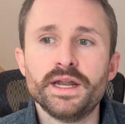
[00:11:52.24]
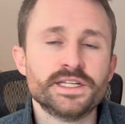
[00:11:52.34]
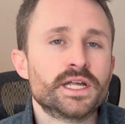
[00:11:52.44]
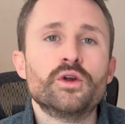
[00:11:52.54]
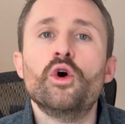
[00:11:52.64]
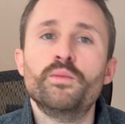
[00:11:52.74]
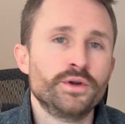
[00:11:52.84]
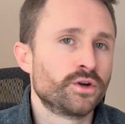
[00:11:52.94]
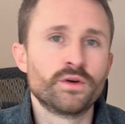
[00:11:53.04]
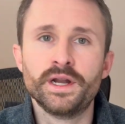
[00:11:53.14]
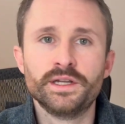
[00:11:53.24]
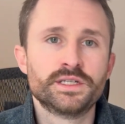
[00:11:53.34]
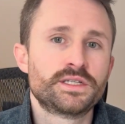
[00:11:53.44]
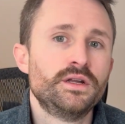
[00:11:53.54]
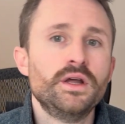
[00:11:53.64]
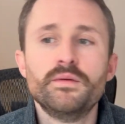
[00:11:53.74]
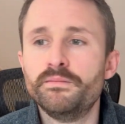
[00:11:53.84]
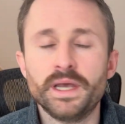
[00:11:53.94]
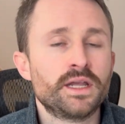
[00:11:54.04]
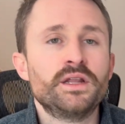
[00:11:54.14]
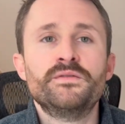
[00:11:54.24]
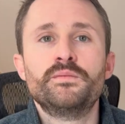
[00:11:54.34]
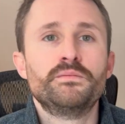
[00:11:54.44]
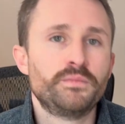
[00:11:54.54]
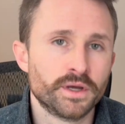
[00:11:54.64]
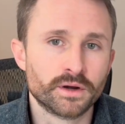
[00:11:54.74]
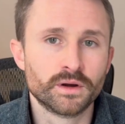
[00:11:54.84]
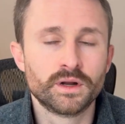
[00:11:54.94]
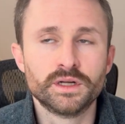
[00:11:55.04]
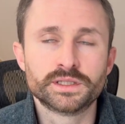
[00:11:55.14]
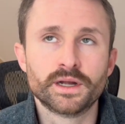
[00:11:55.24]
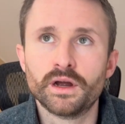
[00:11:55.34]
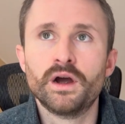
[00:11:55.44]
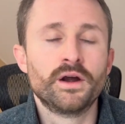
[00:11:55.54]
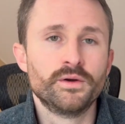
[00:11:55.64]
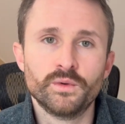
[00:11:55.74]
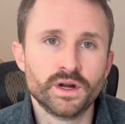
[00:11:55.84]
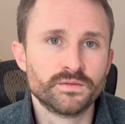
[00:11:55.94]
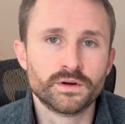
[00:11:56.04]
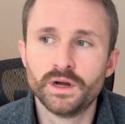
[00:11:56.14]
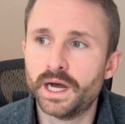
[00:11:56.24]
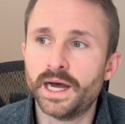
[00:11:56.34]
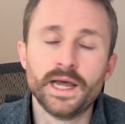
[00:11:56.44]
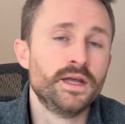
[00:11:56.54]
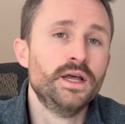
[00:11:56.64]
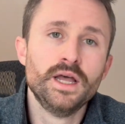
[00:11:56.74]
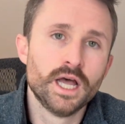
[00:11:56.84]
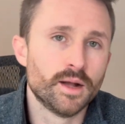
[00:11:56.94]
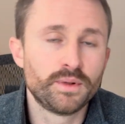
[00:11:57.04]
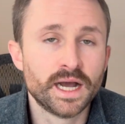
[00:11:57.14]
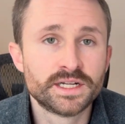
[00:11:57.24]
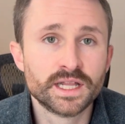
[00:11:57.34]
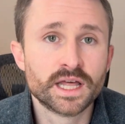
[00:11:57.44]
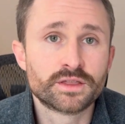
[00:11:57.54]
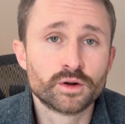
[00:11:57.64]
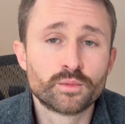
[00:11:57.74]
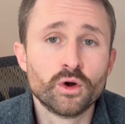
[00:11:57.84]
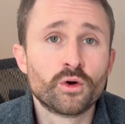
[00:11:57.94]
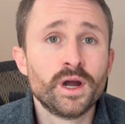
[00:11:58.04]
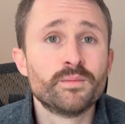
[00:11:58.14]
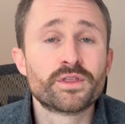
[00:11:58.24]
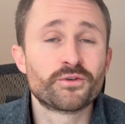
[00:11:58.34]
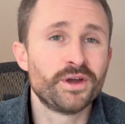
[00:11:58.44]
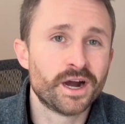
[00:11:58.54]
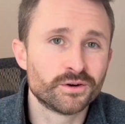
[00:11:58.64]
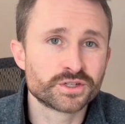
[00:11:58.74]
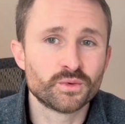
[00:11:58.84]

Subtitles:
And he said, open your radius, make it even bigger. And I was like, all right, whatever. I applied to that 3rd program 3 hours